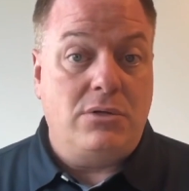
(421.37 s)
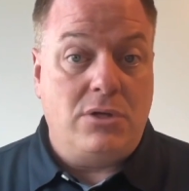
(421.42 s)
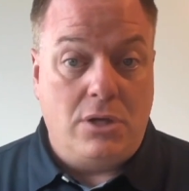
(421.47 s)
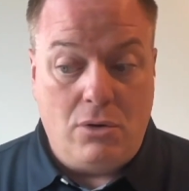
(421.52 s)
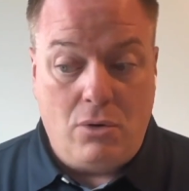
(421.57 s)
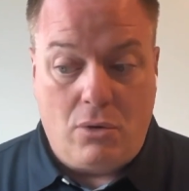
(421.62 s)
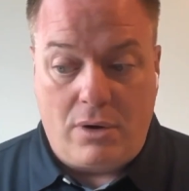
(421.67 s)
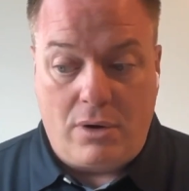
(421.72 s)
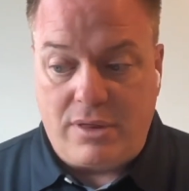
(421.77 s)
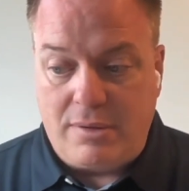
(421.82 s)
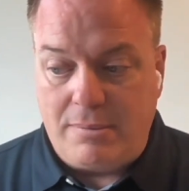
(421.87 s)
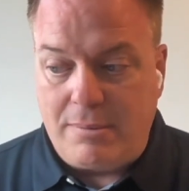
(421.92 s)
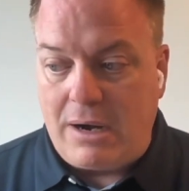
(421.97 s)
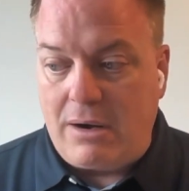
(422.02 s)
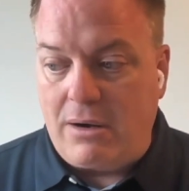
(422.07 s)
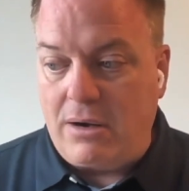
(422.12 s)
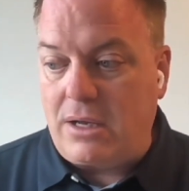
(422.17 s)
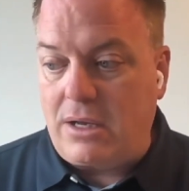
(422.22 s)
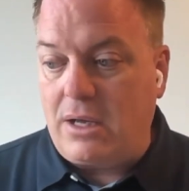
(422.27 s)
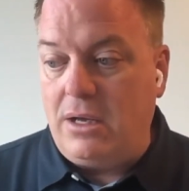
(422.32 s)
North
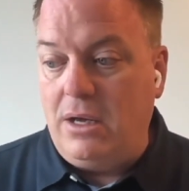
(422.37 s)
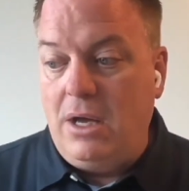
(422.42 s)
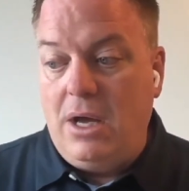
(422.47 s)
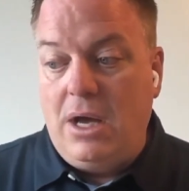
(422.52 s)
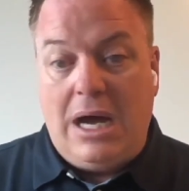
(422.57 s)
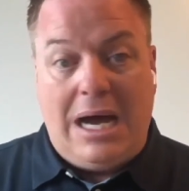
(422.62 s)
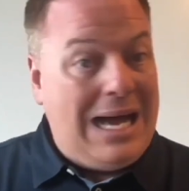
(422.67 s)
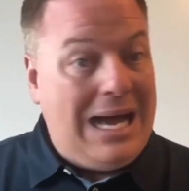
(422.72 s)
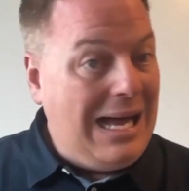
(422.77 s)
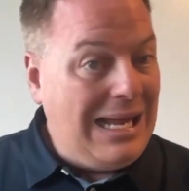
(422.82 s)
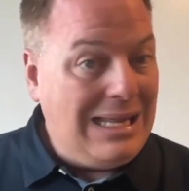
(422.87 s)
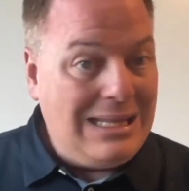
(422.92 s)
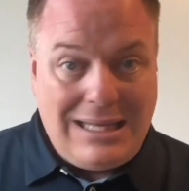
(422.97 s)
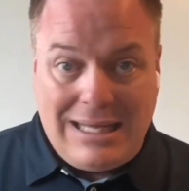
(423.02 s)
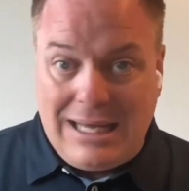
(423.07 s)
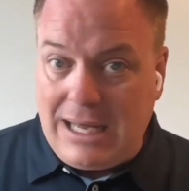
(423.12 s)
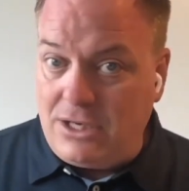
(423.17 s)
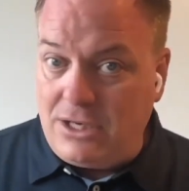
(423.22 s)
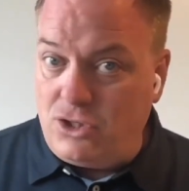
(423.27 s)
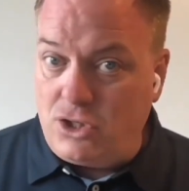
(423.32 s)
America, highly
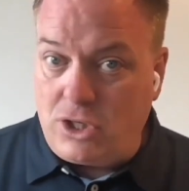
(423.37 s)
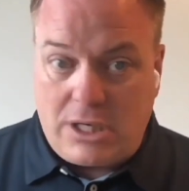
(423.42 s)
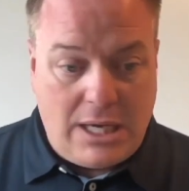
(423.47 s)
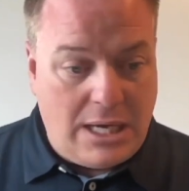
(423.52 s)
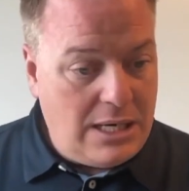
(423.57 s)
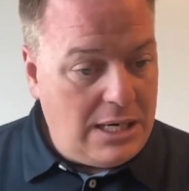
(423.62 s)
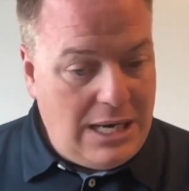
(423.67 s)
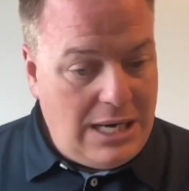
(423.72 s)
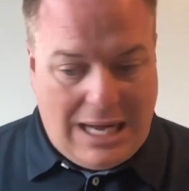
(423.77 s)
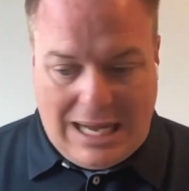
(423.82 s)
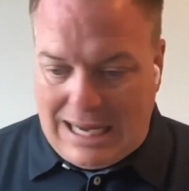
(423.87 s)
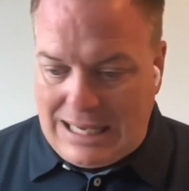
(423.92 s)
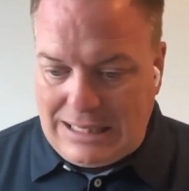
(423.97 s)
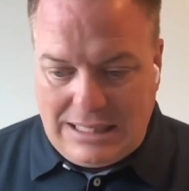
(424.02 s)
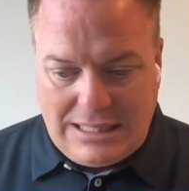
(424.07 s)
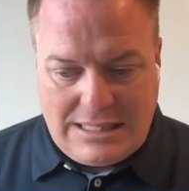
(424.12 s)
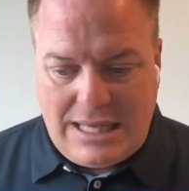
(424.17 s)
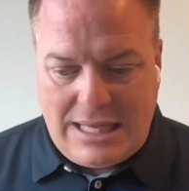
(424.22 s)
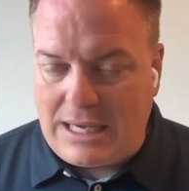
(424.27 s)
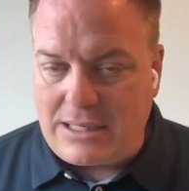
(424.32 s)
educated, highly
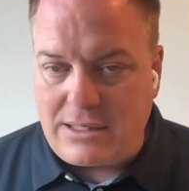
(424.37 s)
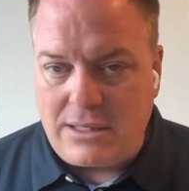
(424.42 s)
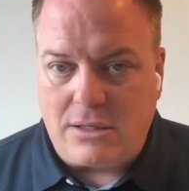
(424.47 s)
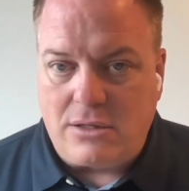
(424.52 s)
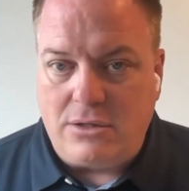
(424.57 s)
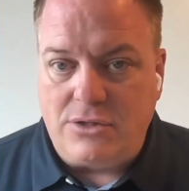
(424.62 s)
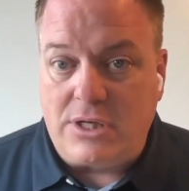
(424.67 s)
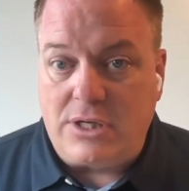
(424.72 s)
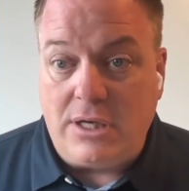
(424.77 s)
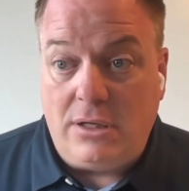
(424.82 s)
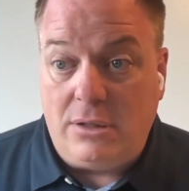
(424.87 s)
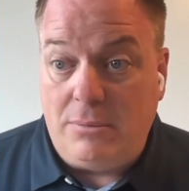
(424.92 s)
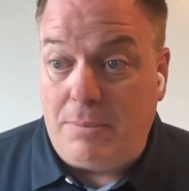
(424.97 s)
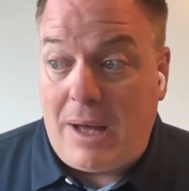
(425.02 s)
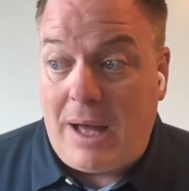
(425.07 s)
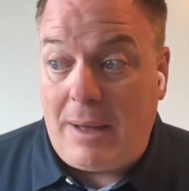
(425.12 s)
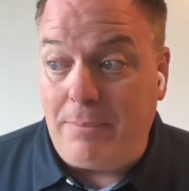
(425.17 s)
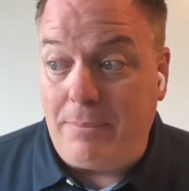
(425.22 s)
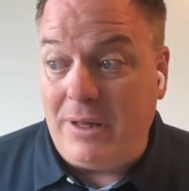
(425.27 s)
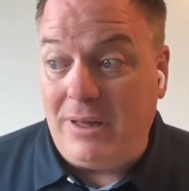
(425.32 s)
technical skilled
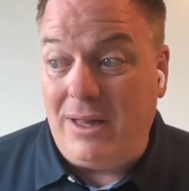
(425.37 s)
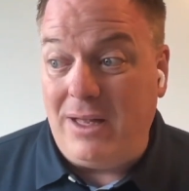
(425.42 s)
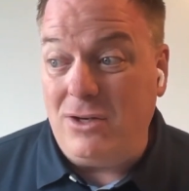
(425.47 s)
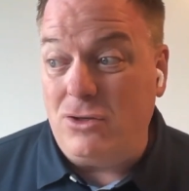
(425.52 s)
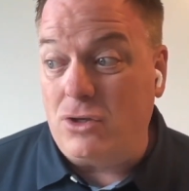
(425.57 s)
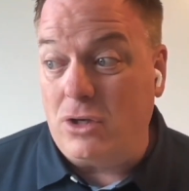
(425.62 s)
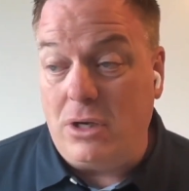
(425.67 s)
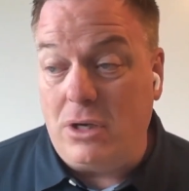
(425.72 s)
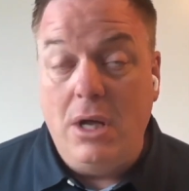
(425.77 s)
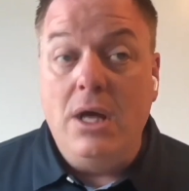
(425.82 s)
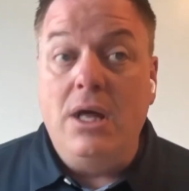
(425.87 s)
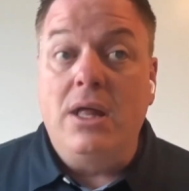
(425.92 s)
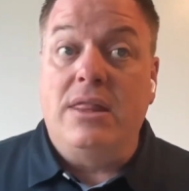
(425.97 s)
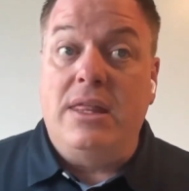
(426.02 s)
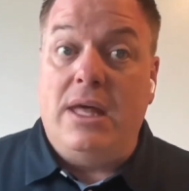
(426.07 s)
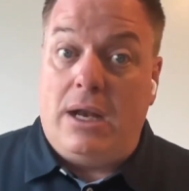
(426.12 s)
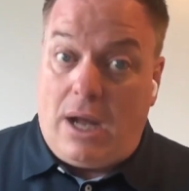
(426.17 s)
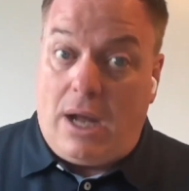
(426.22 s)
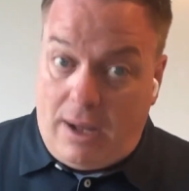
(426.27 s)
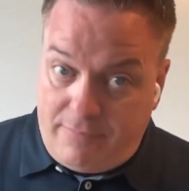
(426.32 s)
population that
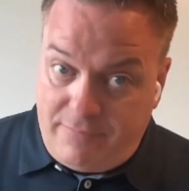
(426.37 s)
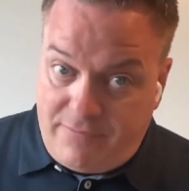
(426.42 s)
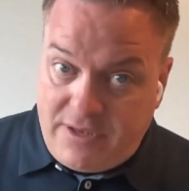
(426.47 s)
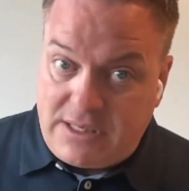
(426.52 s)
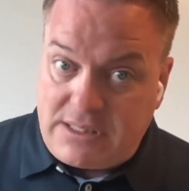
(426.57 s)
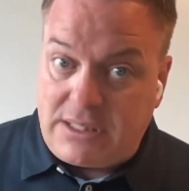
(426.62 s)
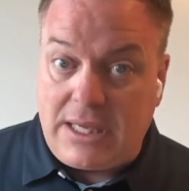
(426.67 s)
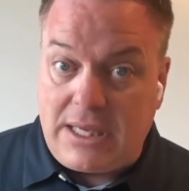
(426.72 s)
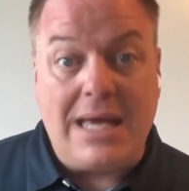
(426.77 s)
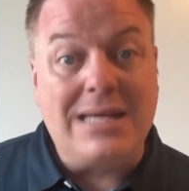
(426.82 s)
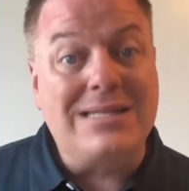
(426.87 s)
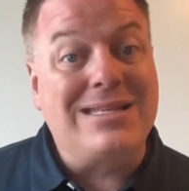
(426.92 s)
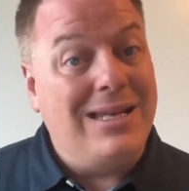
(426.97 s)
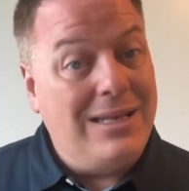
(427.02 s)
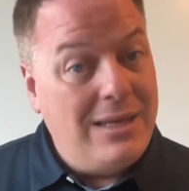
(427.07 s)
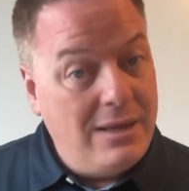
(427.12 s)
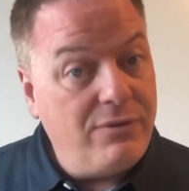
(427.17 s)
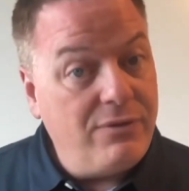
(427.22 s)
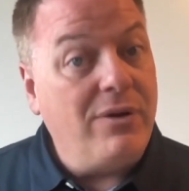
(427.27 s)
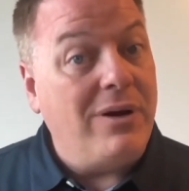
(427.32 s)
obviously has a
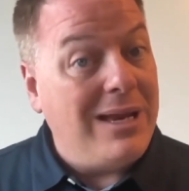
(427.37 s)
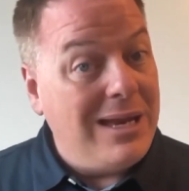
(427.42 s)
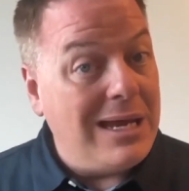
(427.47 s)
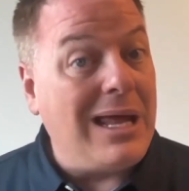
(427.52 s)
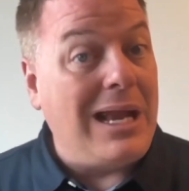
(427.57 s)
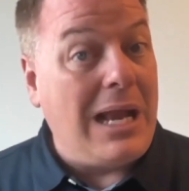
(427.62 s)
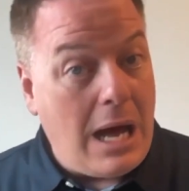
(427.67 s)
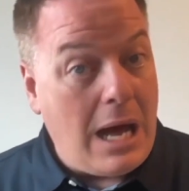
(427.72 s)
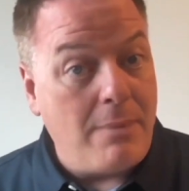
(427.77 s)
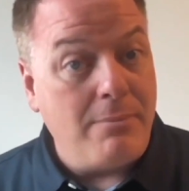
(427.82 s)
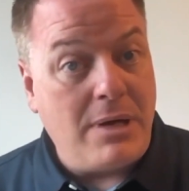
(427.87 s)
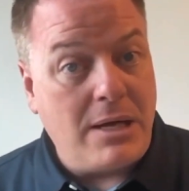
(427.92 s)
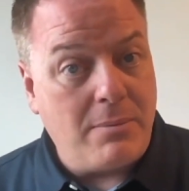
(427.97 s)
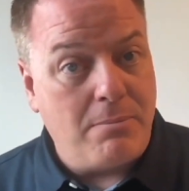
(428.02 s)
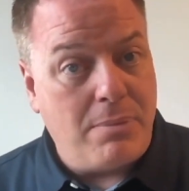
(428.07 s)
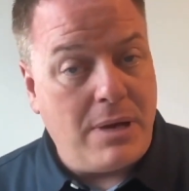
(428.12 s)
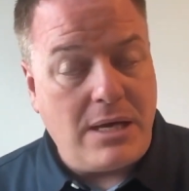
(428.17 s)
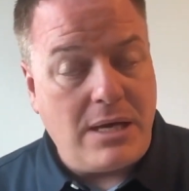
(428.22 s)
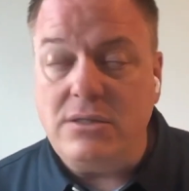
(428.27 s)
different economic base.